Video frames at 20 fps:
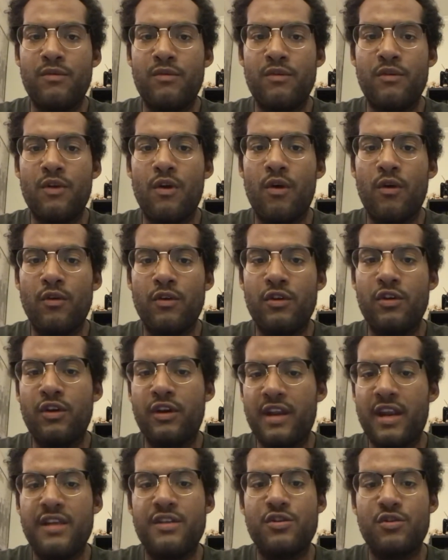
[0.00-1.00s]

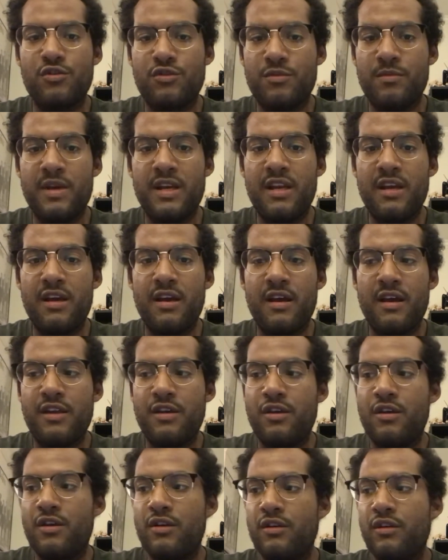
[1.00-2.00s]
looking at social media, and
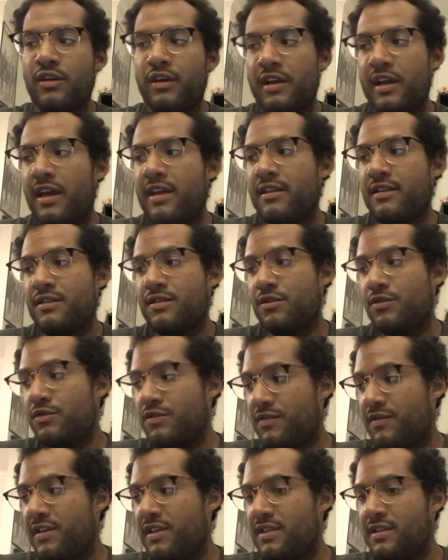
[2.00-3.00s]
you're looking at these
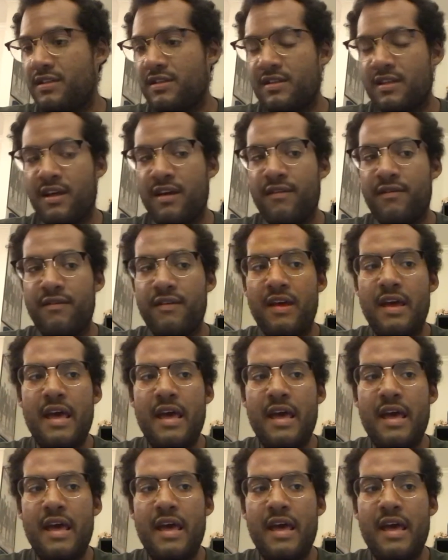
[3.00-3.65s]
news feeds and stuff,